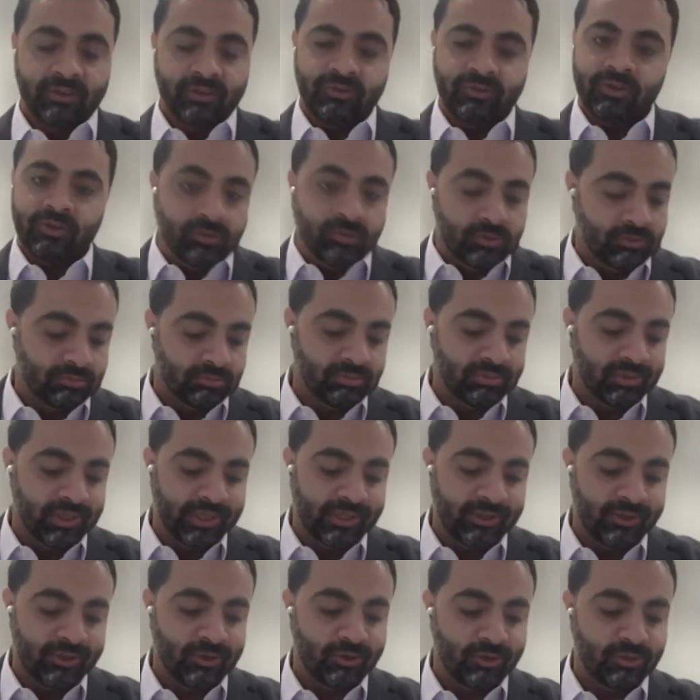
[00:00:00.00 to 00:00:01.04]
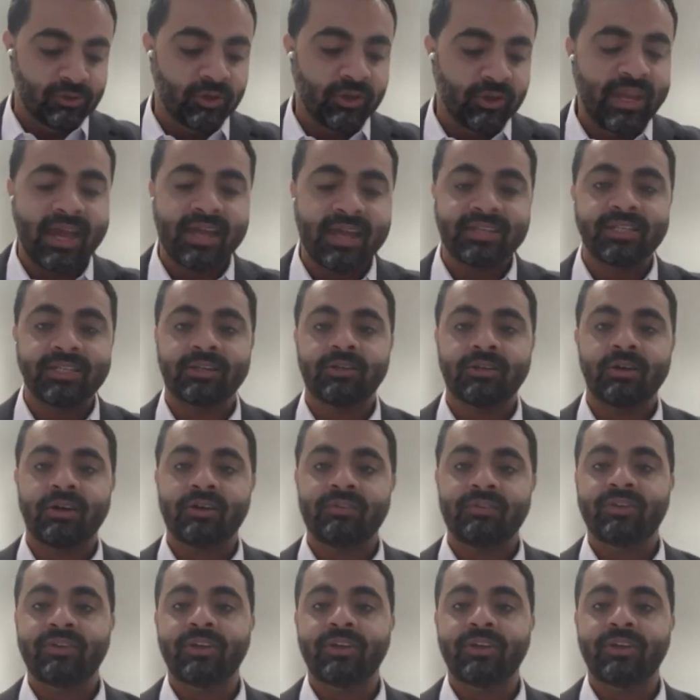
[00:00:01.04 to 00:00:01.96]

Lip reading: If you, like, you know, look at TikTok